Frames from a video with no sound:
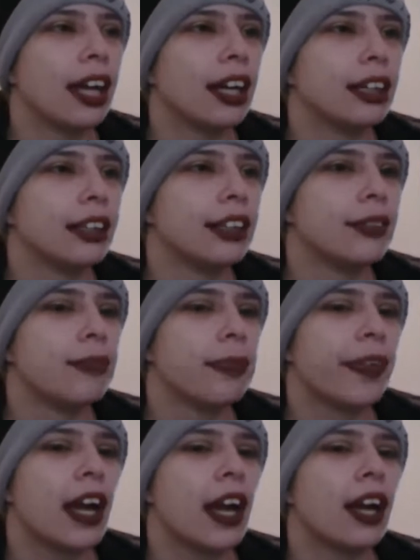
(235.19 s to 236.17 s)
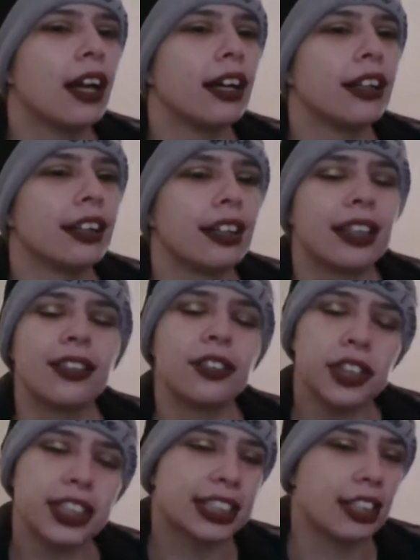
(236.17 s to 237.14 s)
And like
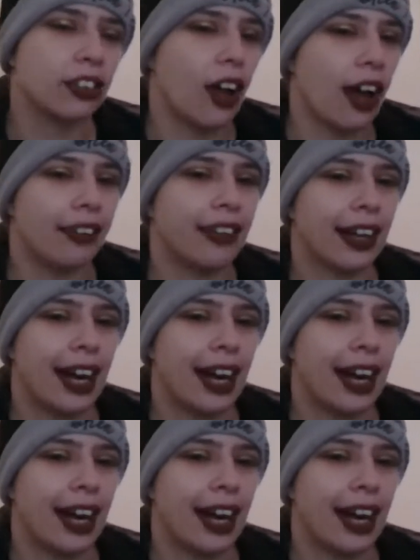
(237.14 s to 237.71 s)
there's just a lot